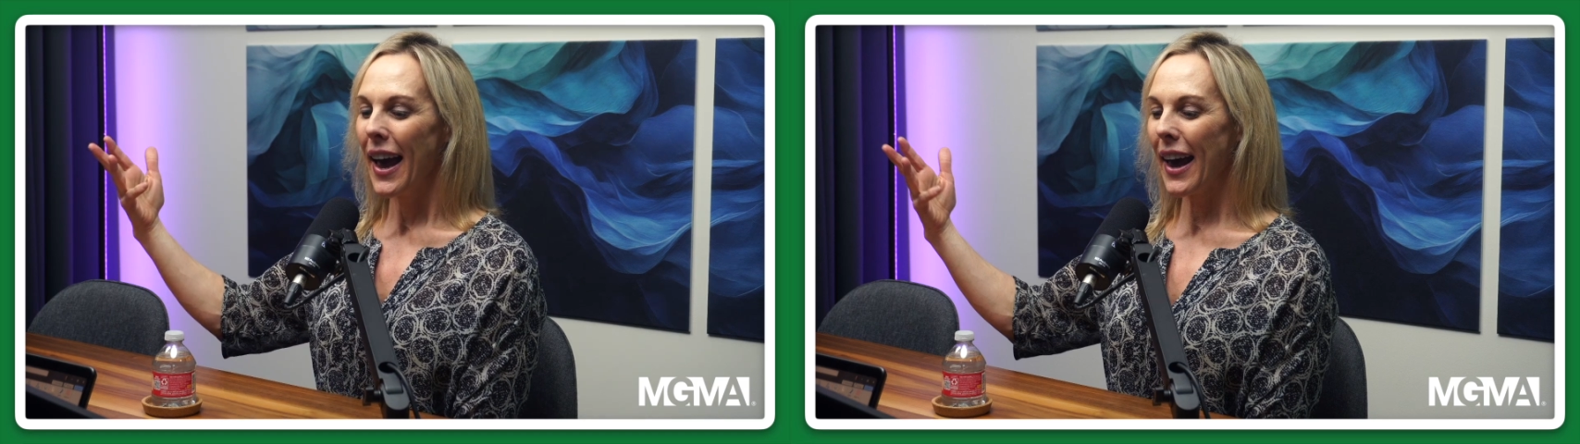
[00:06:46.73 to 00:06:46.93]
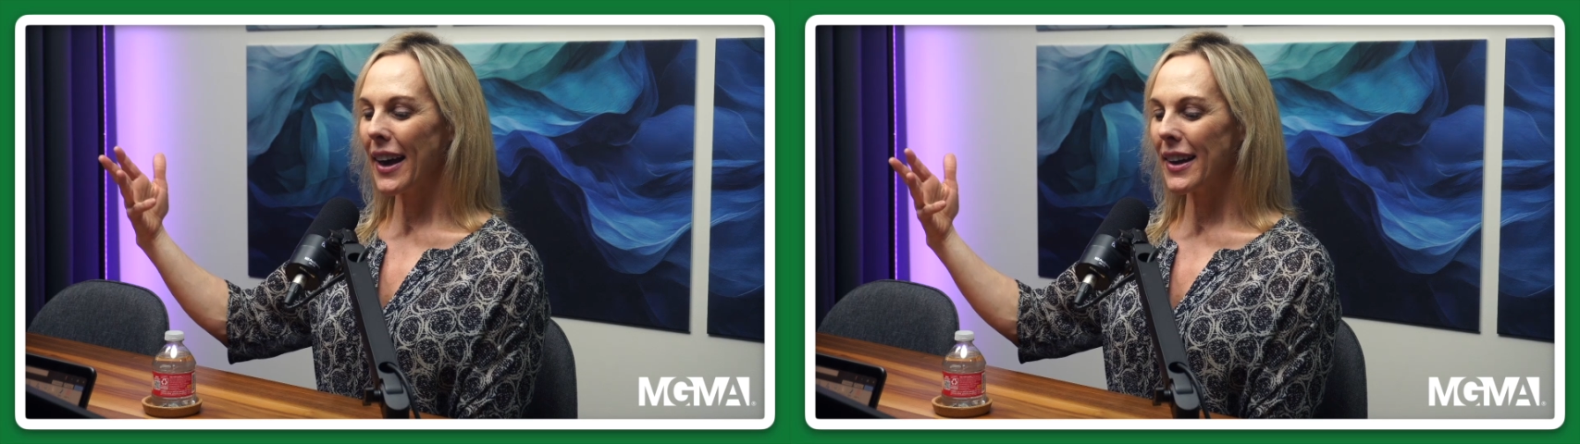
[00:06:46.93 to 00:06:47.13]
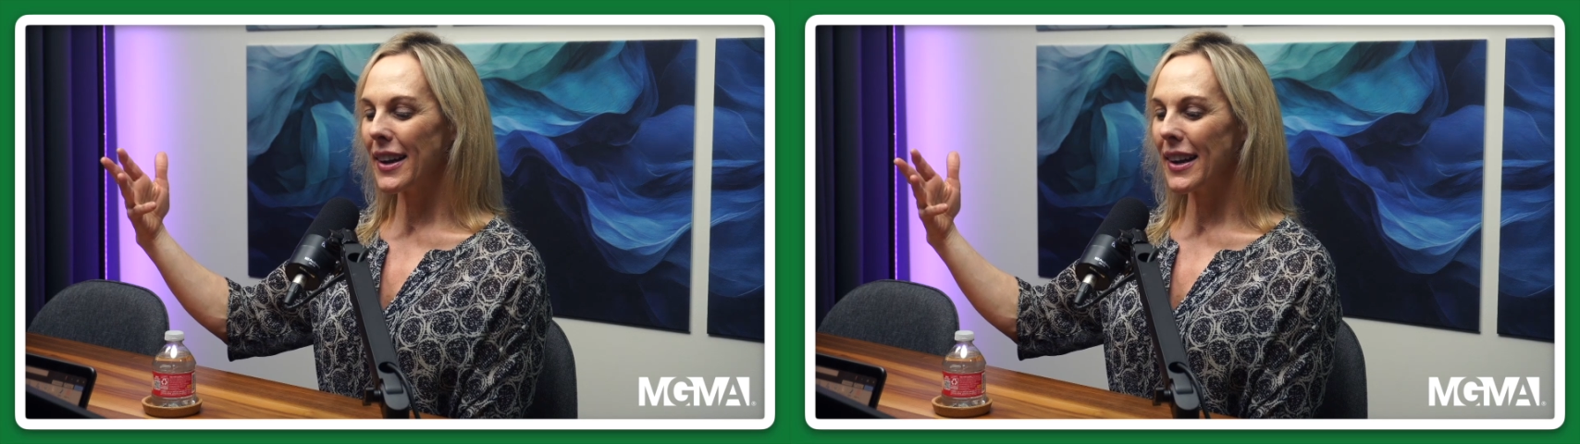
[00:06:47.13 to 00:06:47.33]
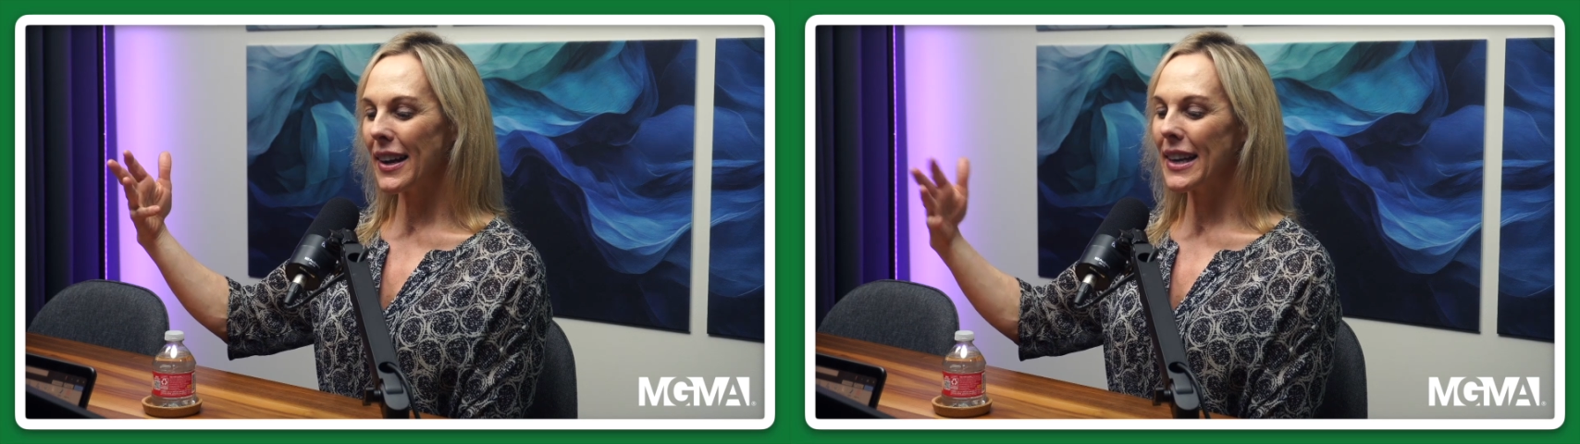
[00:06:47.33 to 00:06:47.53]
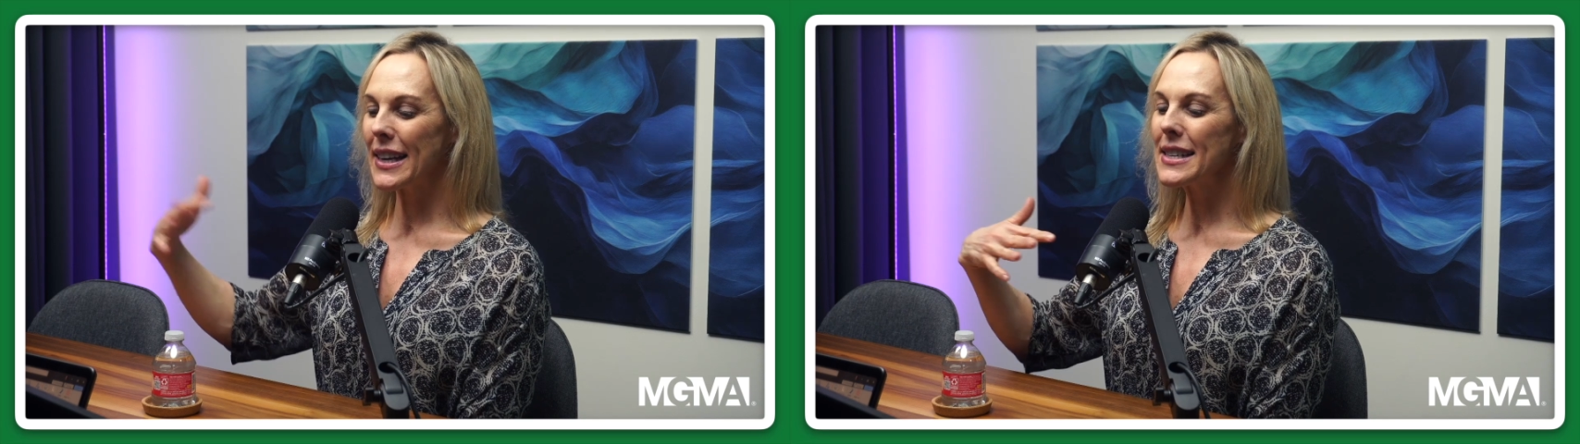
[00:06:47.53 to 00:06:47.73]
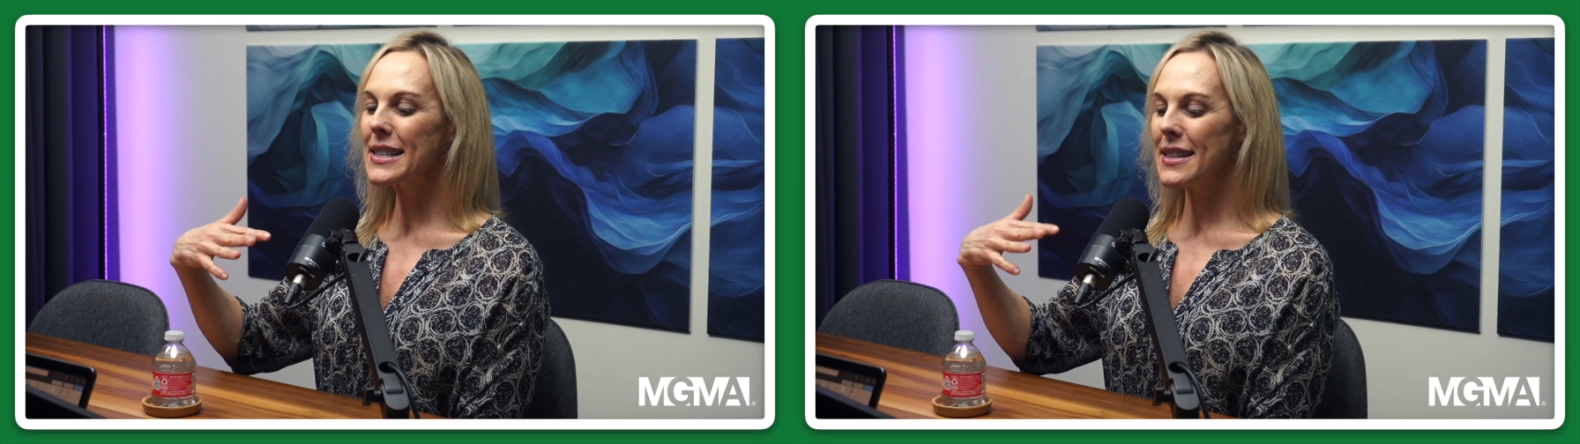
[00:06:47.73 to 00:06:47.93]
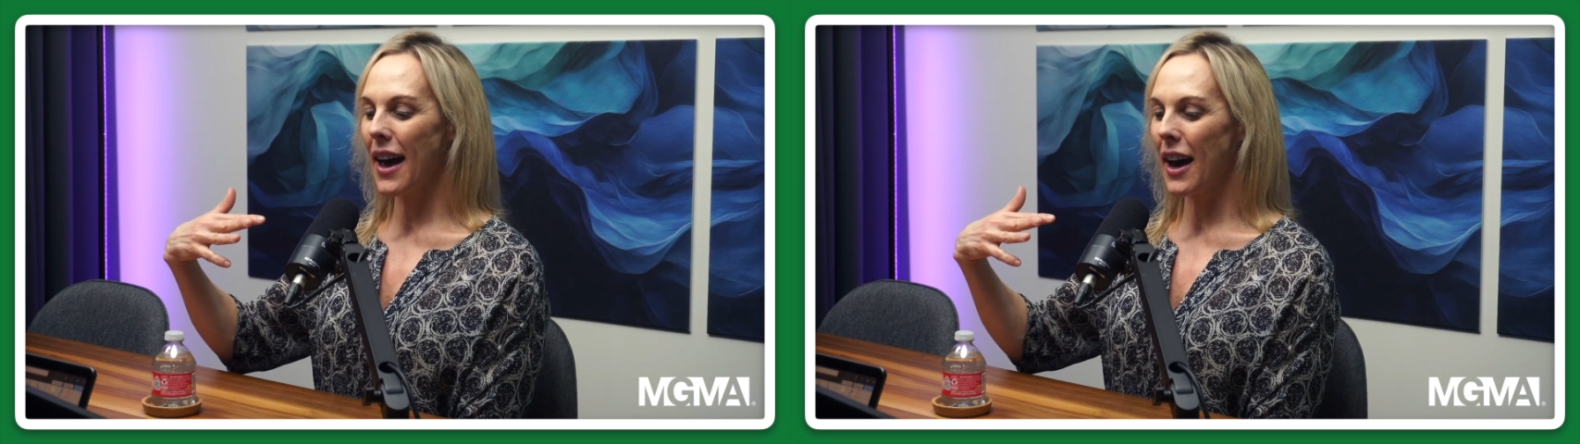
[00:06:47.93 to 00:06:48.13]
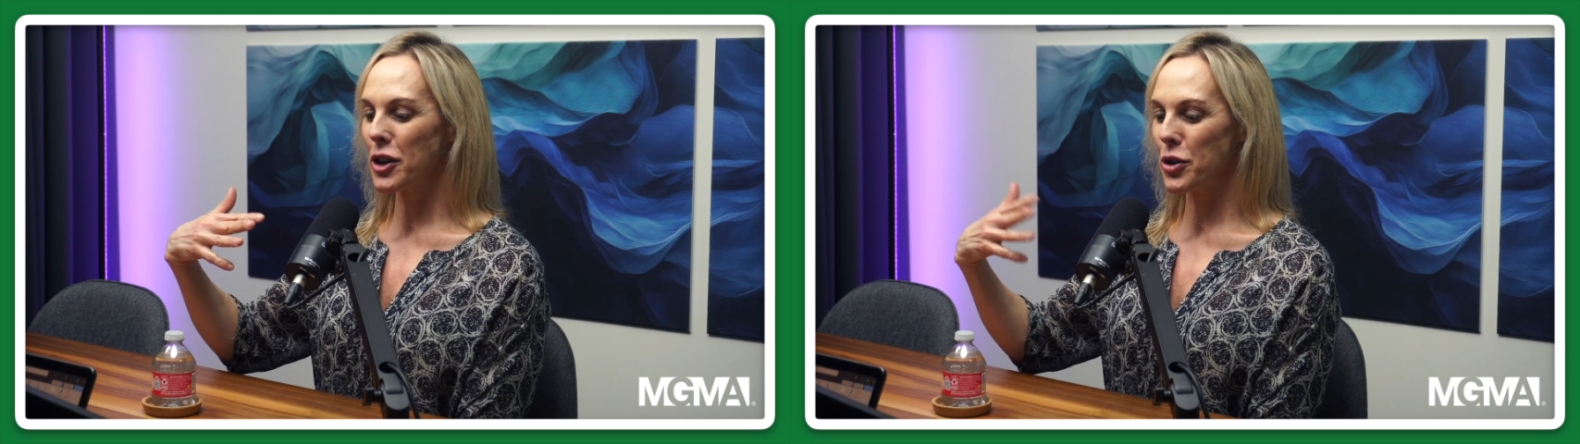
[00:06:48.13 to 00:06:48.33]
And it is
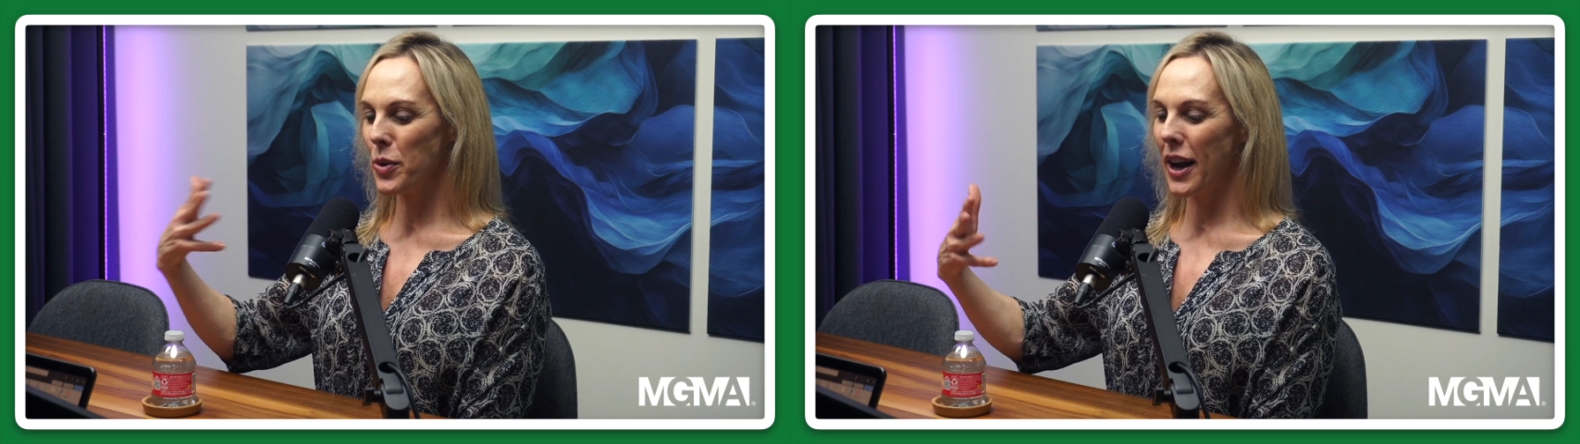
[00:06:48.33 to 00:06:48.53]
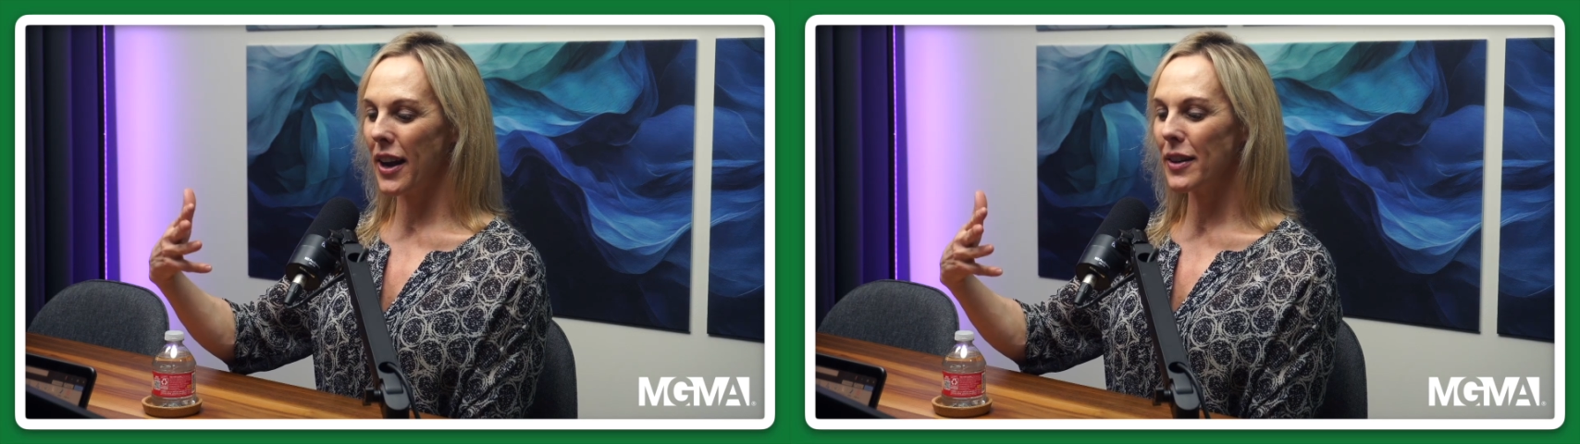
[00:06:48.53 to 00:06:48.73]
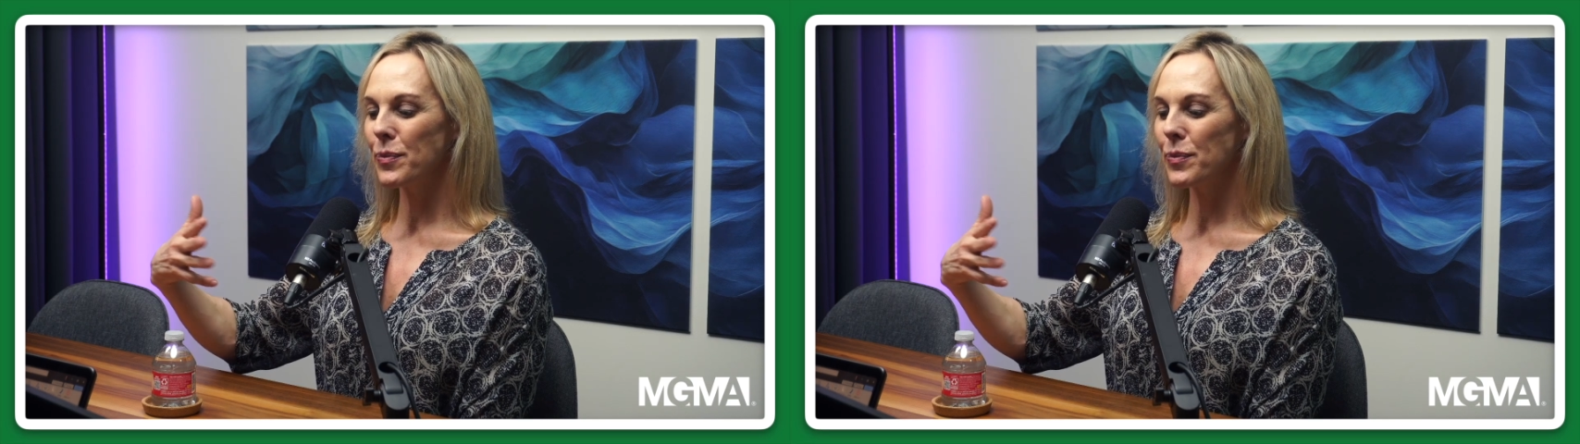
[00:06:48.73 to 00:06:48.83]
that trait